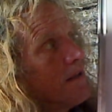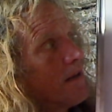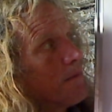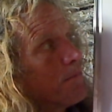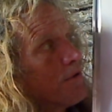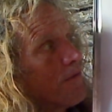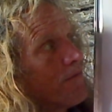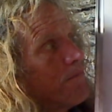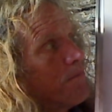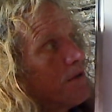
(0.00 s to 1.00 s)
and I put a
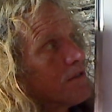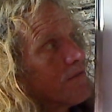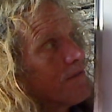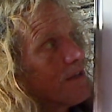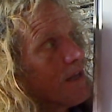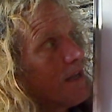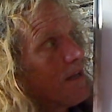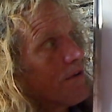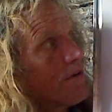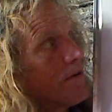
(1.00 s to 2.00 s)
bunch of it
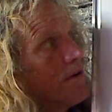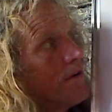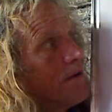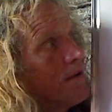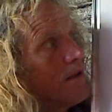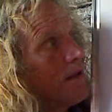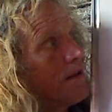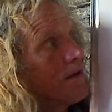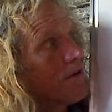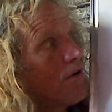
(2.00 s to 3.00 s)
together
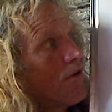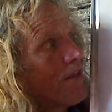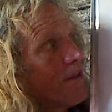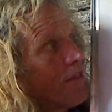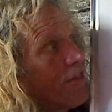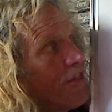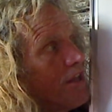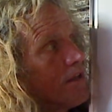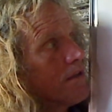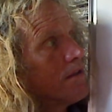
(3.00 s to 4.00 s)
and call that a
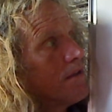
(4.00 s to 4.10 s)
thing,